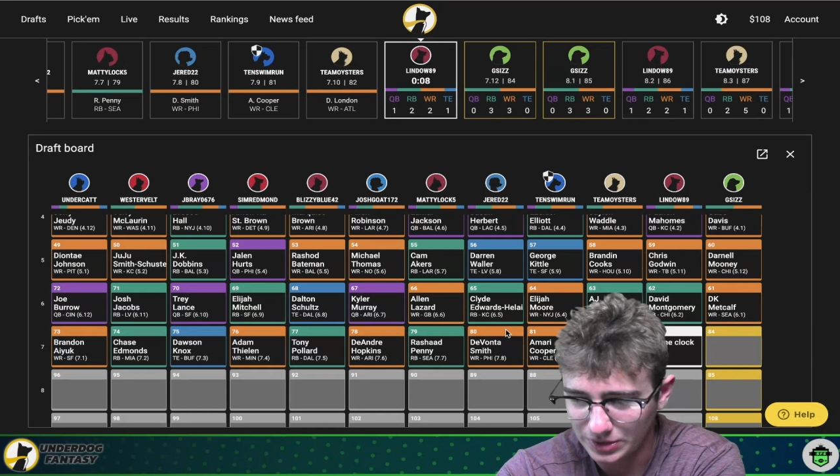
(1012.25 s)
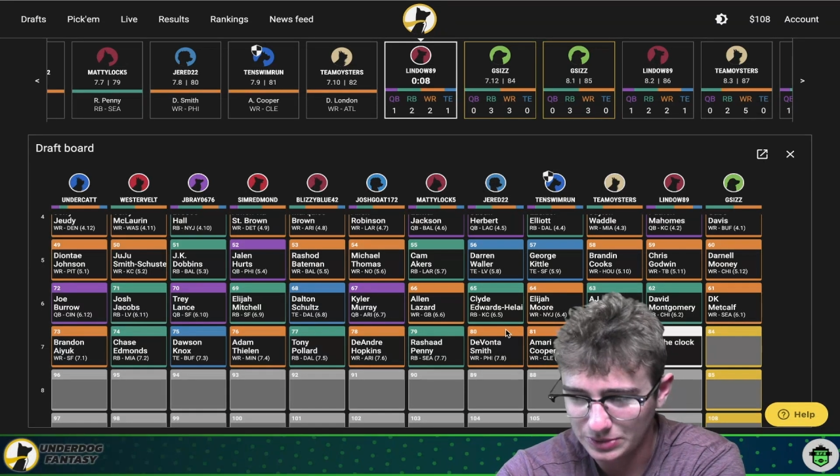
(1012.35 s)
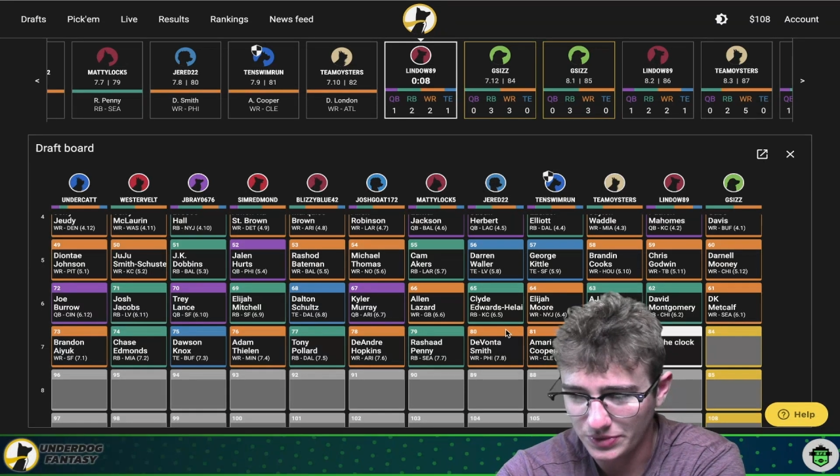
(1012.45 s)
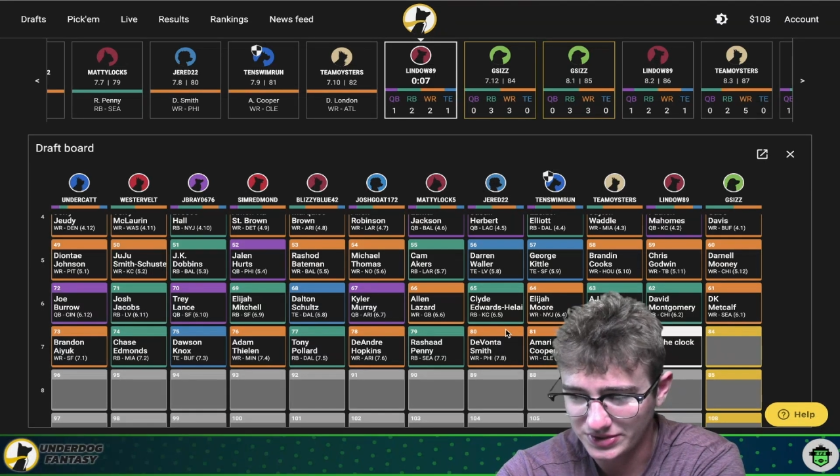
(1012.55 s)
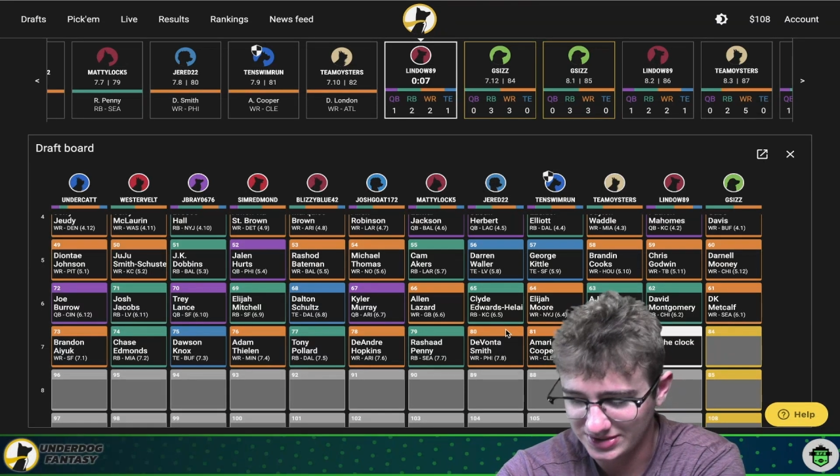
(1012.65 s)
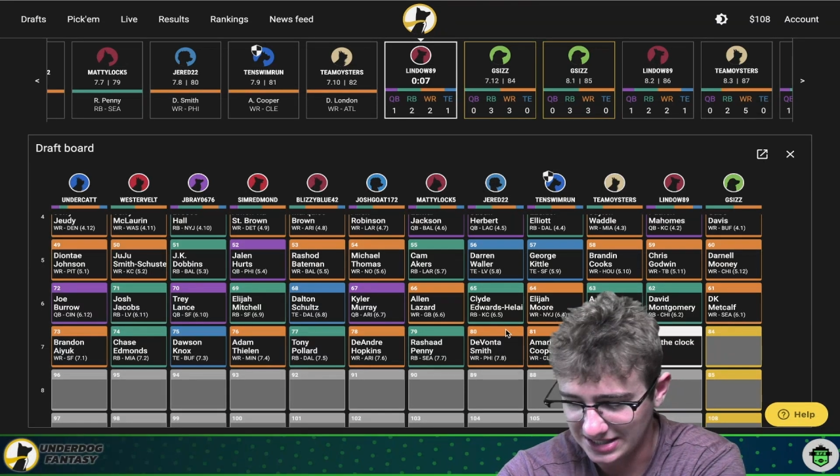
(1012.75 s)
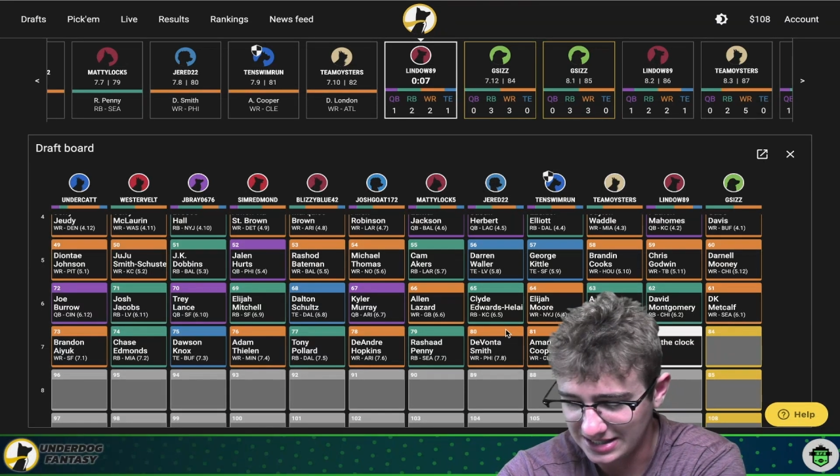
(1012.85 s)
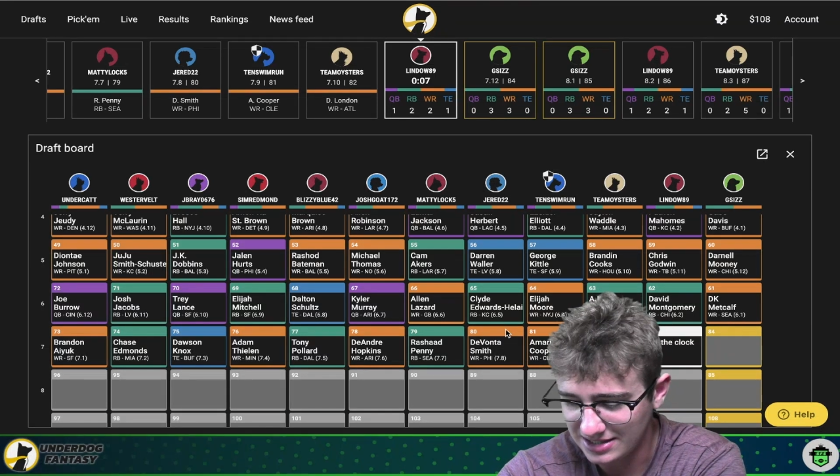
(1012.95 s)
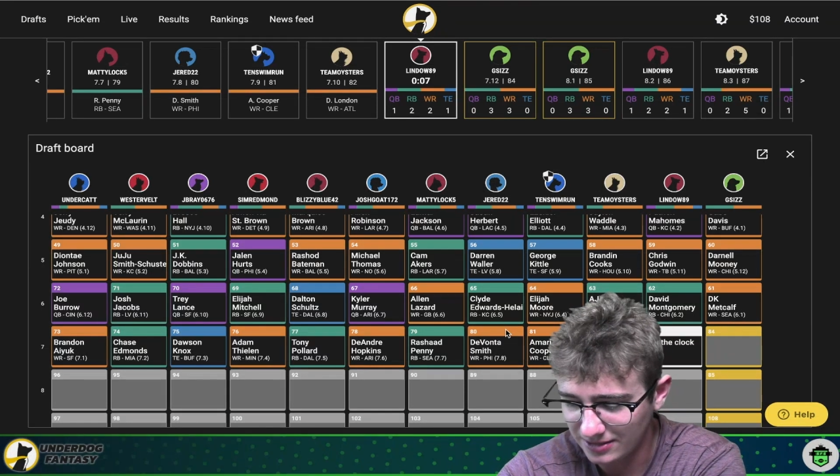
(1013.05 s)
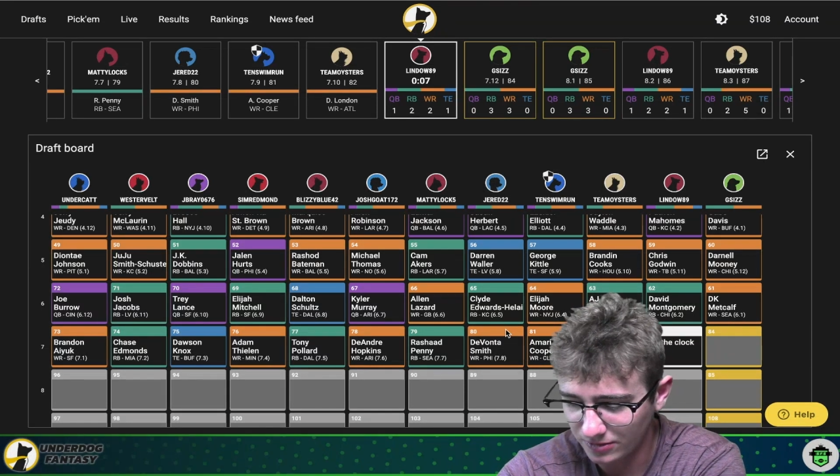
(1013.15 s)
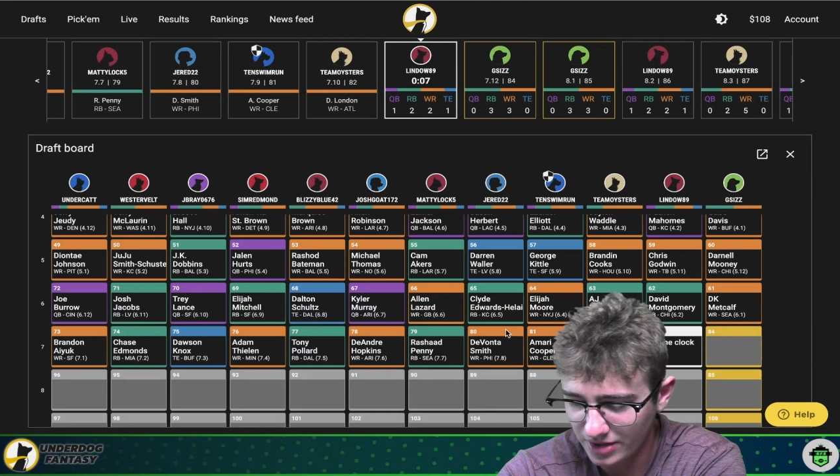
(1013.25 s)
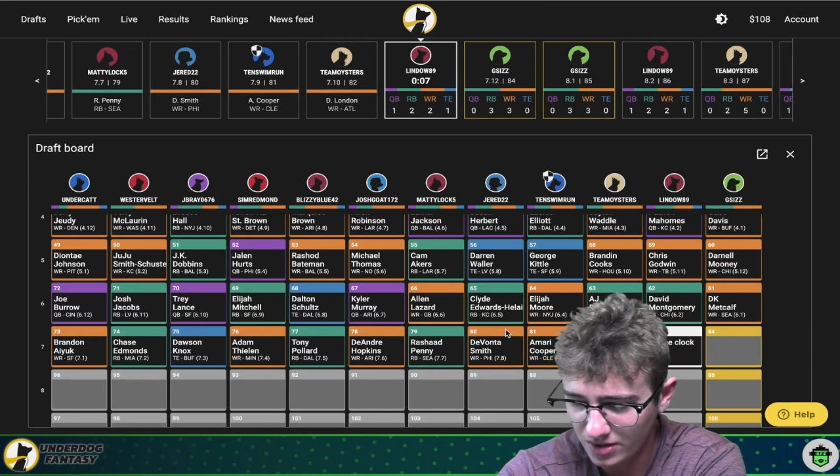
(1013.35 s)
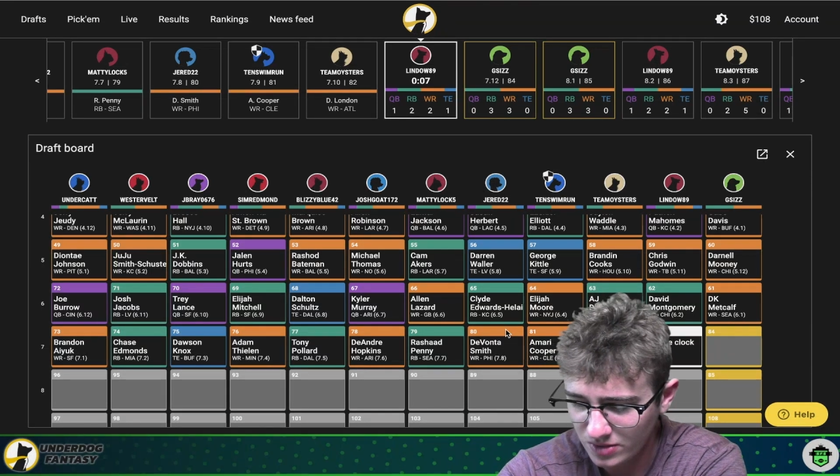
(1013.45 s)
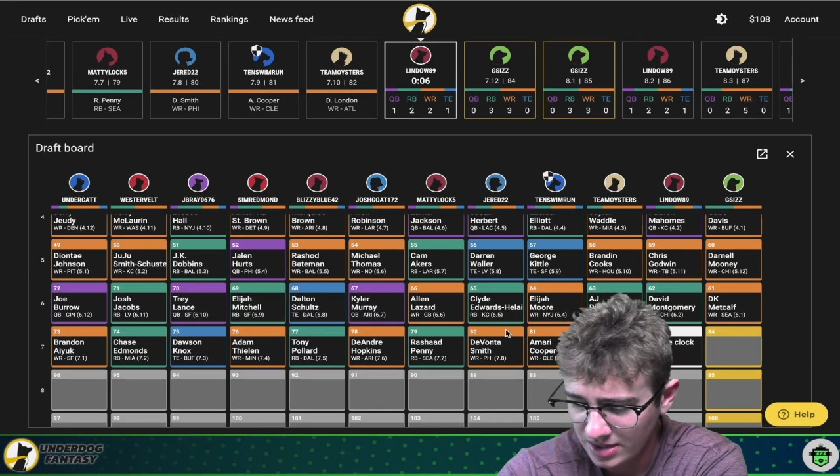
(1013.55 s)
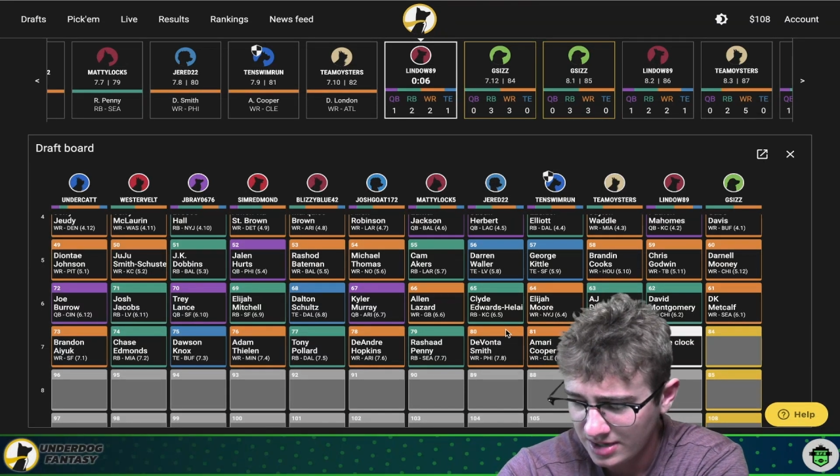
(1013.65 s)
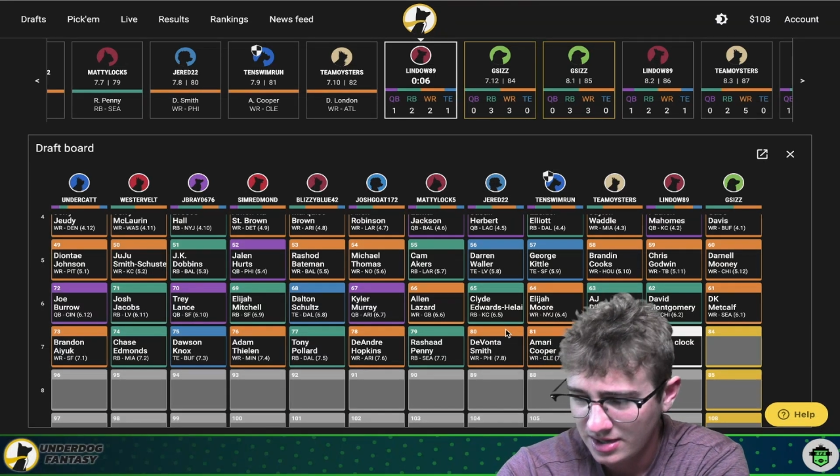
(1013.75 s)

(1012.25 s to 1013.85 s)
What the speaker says: We will see here, though.